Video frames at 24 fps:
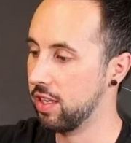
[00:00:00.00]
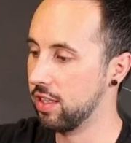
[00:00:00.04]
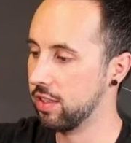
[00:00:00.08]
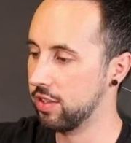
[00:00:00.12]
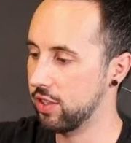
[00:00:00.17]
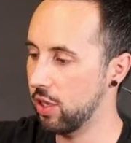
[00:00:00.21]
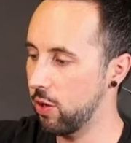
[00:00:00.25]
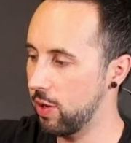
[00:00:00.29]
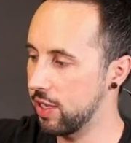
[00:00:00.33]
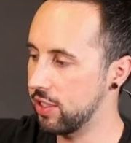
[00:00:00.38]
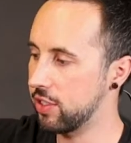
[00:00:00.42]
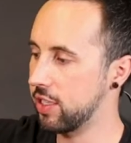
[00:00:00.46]

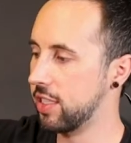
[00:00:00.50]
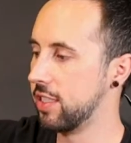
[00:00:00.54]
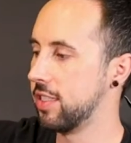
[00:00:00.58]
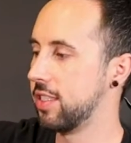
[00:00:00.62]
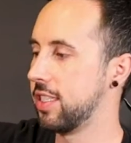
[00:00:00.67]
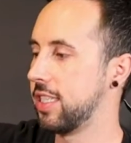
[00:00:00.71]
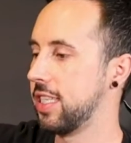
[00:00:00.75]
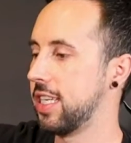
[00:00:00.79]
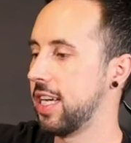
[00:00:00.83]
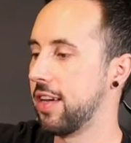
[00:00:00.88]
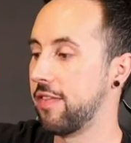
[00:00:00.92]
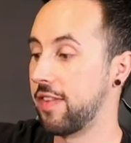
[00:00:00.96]
So as you can
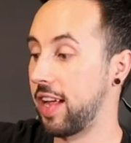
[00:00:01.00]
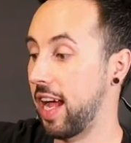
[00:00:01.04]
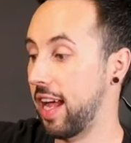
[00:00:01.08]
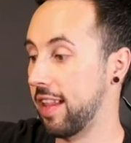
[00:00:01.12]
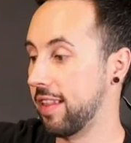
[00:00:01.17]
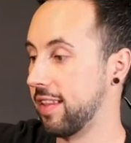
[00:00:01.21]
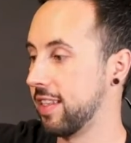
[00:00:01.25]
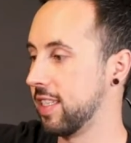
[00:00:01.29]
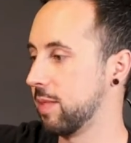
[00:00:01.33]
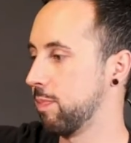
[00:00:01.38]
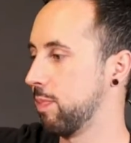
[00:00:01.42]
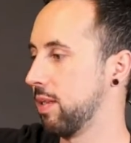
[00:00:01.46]
see, I've
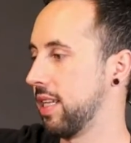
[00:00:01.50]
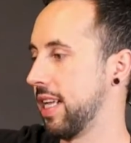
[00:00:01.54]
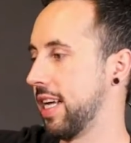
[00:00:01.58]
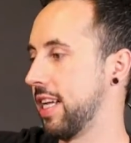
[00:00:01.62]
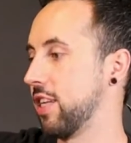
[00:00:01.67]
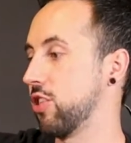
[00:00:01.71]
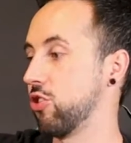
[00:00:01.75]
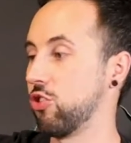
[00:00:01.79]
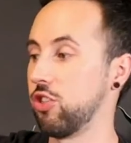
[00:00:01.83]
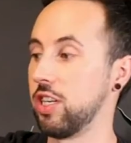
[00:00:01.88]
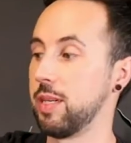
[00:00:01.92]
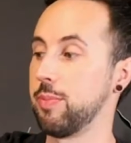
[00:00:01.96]
got this
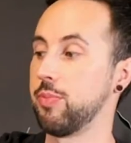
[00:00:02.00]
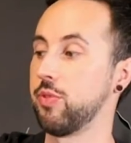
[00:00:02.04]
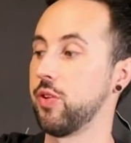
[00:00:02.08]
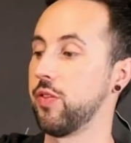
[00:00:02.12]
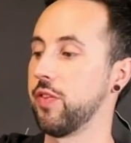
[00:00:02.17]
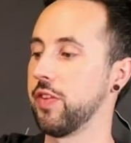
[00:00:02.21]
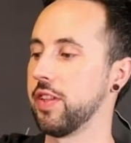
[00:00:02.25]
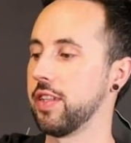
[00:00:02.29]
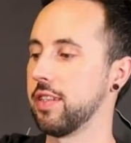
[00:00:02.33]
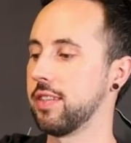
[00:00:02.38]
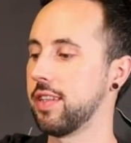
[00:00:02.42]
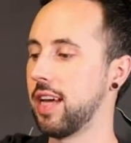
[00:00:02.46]
plant draped
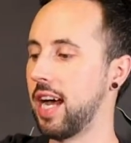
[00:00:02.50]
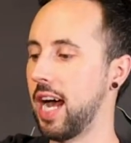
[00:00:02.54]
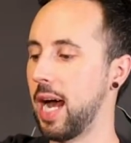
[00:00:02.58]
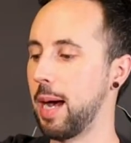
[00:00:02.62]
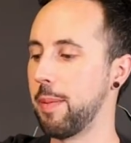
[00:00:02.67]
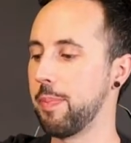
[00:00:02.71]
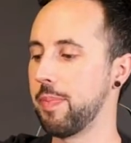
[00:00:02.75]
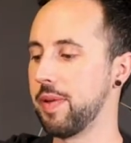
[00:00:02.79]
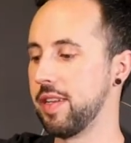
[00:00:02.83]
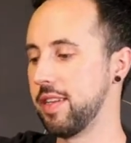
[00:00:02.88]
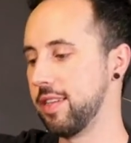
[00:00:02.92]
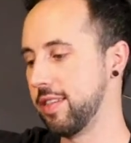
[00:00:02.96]
over the
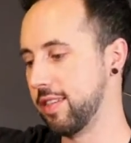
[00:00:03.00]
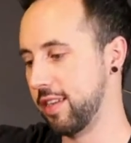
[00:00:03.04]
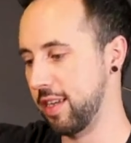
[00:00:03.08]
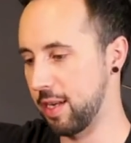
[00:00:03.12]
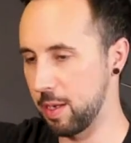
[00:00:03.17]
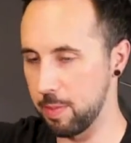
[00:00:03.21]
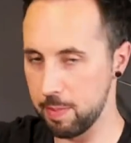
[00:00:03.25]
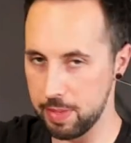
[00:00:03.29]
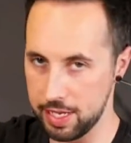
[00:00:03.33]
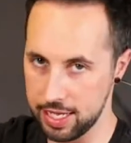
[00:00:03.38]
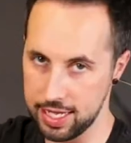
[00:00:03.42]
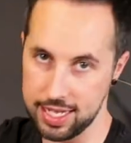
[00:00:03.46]
top. It is
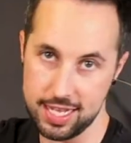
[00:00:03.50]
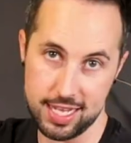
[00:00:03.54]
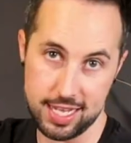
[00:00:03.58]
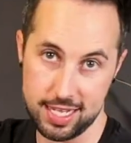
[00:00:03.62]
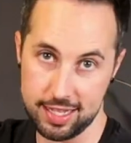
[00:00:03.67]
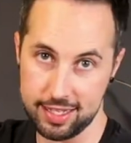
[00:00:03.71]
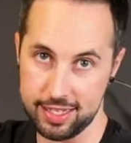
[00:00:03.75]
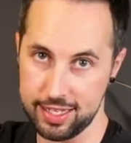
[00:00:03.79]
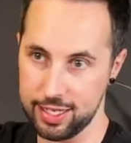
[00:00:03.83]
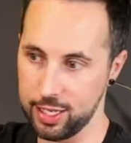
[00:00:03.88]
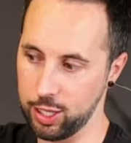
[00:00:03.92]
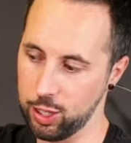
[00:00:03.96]
gonna be
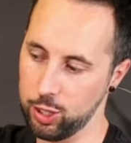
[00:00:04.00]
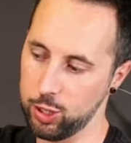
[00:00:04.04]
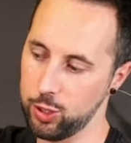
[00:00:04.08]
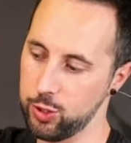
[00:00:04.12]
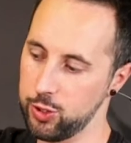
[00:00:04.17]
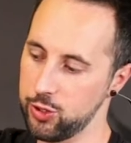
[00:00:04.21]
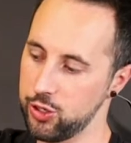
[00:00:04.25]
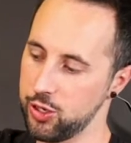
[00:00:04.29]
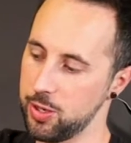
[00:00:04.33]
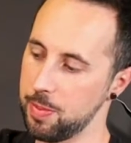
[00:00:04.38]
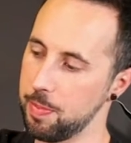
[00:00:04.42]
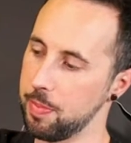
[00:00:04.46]
in the
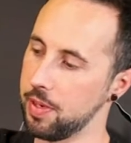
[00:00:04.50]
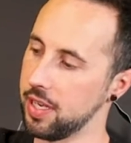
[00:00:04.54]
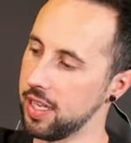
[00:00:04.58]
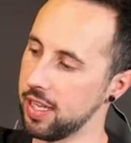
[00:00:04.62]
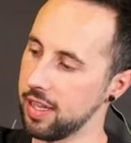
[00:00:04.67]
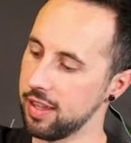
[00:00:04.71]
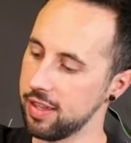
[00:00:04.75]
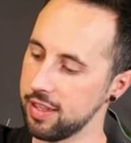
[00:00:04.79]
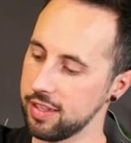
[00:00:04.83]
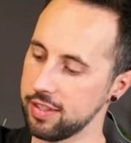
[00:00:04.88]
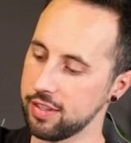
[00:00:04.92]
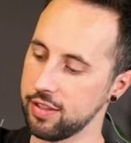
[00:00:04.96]
enclosure,
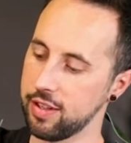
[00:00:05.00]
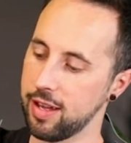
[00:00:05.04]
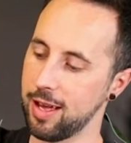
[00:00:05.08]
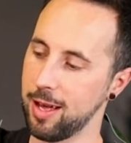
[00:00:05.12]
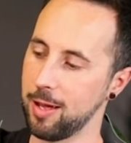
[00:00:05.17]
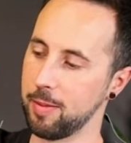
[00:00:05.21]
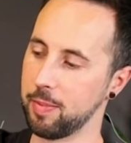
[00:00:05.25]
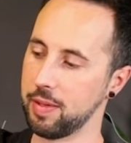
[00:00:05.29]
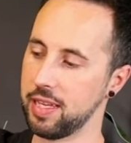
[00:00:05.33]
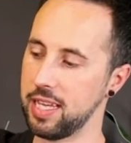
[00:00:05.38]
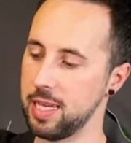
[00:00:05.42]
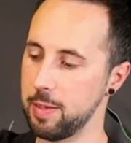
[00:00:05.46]
but this will
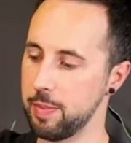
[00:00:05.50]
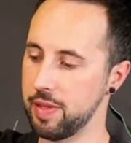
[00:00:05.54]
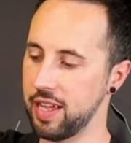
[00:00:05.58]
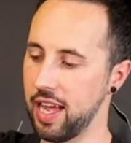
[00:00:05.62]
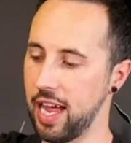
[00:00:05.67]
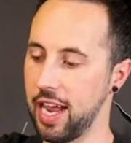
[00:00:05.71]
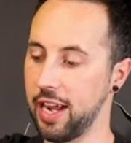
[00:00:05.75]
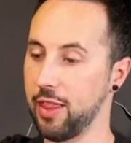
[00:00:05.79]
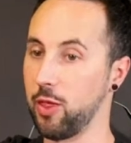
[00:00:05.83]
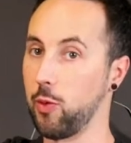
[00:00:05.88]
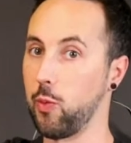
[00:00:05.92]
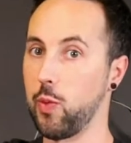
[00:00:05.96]
help keep it
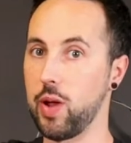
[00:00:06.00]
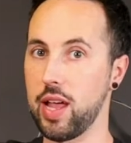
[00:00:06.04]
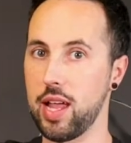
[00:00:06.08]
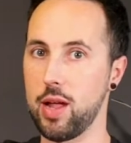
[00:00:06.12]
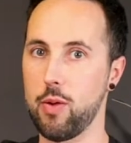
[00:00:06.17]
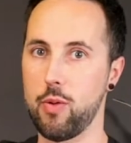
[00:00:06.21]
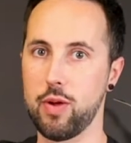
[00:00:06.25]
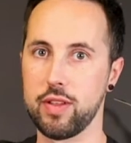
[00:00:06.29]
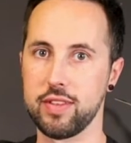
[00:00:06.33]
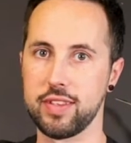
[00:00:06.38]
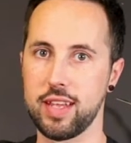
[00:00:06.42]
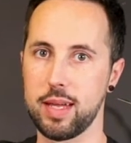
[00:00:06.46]
out of the way
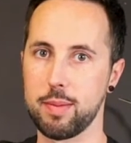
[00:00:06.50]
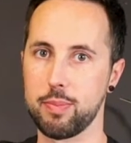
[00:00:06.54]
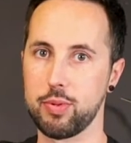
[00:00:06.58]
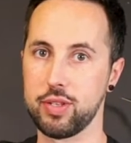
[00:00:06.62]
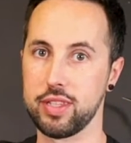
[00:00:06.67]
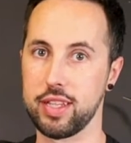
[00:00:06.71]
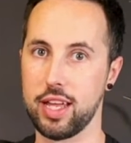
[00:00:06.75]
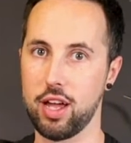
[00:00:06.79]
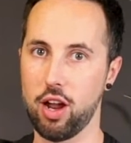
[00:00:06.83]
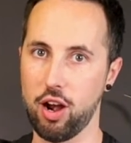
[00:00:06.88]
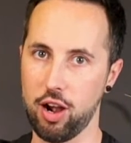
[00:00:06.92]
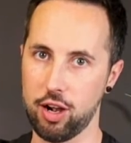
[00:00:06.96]
once I
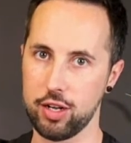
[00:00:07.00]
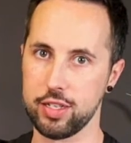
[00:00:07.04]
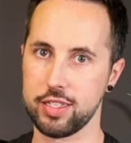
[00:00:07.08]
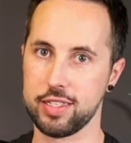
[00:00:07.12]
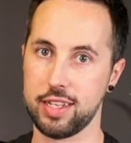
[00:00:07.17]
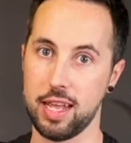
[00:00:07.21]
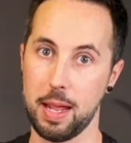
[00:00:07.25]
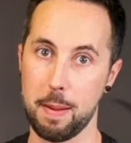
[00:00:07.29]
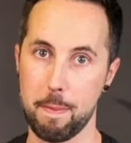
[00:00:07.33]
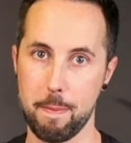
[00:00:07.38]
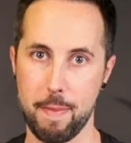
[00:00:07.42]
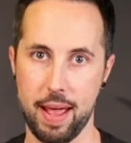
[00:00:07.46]
put that
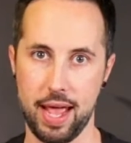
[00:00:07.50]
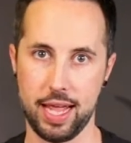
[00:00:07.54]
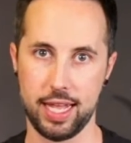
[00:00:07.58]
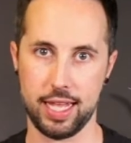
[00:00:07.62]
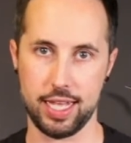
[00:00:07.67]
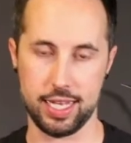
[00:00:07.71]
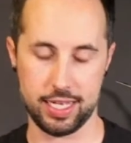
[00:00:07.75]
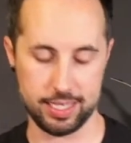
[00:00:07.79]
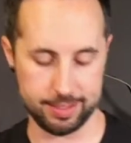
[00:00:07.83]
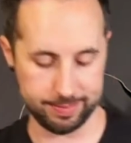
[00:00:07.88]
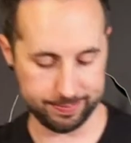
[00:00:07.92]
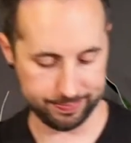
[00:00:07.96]
hardscape
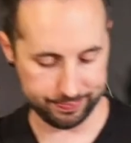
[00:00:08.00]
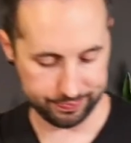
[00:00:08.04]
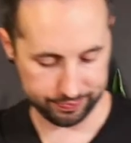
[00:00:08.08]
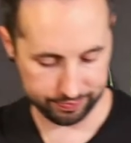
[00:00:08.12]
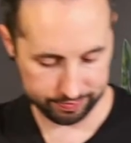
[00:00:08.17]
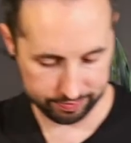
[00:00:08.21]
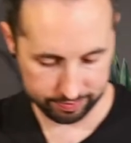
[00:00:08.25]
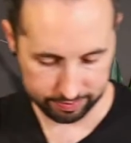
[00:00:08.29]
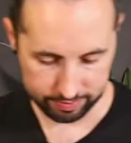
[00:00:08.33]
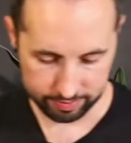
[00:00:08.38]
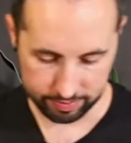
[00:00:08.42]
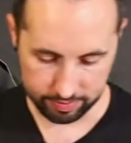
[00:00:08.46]
back in.
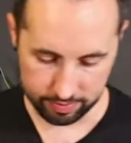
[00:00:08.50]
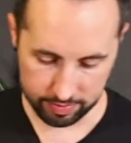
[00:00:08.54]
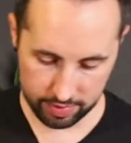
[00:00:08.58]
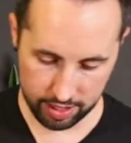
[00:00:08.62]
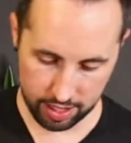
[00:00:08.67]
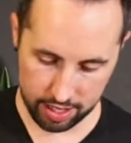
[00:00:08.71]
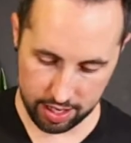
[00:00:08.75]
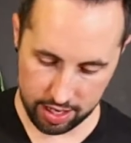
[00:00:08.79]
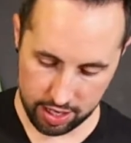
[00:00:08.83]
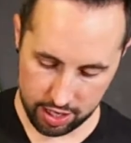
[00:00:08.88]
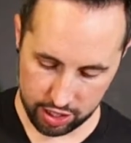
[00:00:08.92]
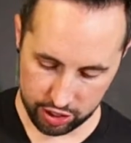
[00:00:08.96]

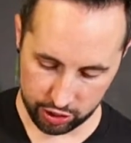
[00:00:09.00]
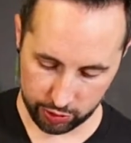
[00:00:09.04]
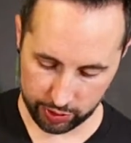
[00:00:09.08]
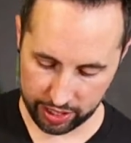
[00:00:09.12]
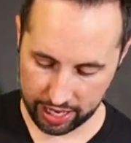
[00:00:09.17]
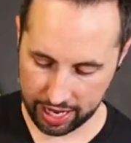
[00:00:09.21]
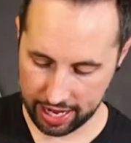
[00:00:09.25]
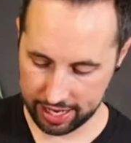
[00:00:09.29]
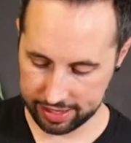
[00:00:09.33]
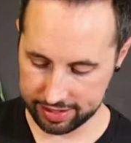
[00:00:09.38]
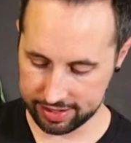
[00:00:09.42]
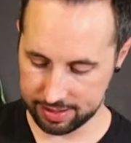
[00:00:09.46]
So we're
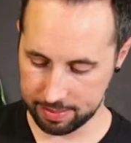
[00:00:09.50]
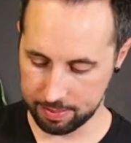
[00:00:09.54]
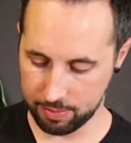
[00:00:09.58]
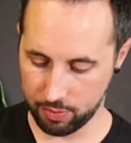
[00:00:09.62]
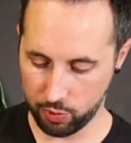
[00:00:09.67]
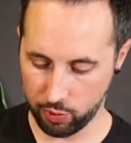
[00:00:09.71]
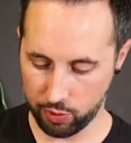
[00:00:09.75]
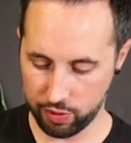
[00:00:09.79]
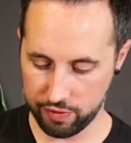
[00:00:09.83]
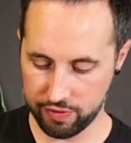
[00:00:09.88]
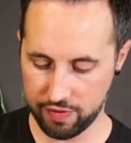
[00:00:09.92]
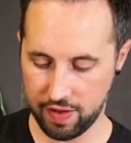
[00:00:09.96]
gonna add some
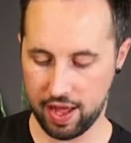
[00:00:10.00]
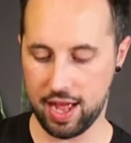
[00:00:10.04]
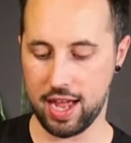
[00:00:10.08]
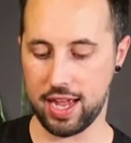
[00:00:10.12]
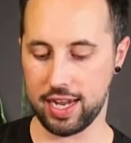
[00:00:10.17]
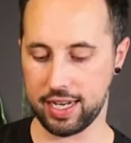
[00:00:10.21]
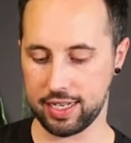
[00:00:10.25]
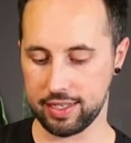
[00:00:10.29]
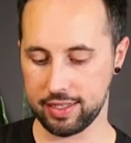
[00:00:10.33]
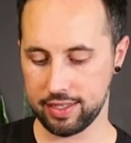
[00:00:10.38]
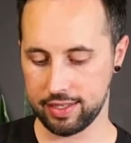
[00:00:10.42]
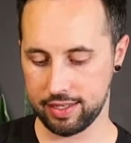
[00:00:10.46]
more
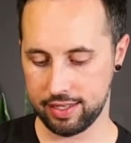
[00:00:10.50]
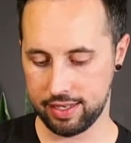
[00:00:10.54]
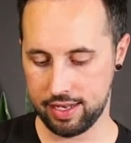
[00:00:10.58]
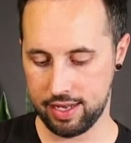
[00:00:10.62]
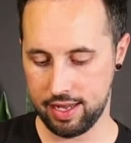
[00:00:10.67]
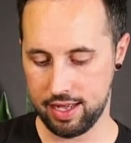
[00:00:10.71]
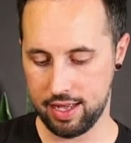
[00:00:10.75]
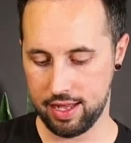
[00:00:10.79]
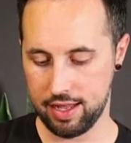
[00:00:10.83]
vines.